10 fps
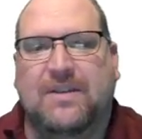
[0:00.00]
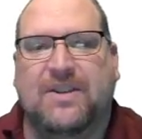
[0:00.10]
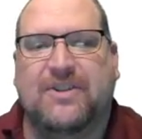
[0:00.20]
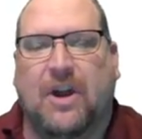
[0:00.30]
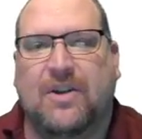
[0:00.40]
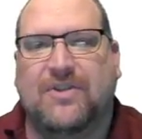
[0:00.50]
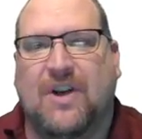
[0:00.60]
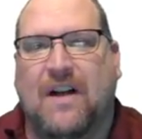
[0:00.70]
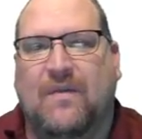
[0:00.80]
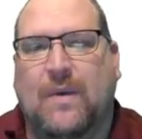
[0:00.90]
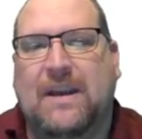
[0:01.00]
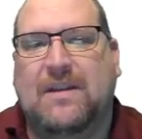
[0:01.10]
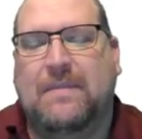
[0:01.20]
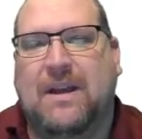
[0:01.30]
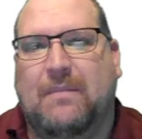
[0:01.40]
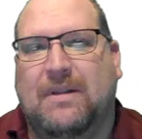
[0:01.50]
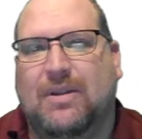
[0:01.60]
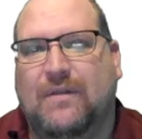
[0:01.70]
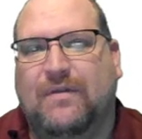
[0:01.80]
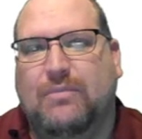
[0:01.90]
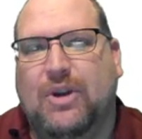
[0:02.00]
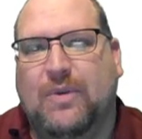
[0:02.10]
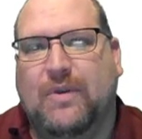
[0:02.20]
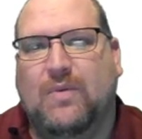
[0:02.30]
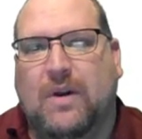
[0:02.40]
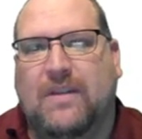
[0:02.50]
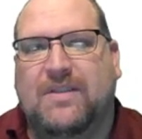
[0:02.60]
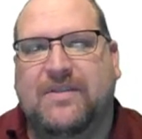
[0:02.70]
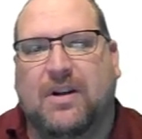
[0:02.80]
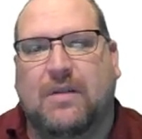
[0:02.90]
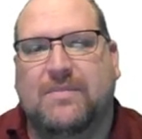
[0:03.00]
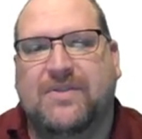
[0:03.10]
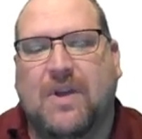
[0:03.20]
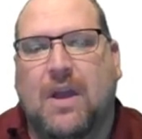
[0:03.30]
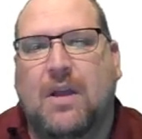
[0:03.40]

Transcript: To start us off, we need to become a little familiar with one of these terms.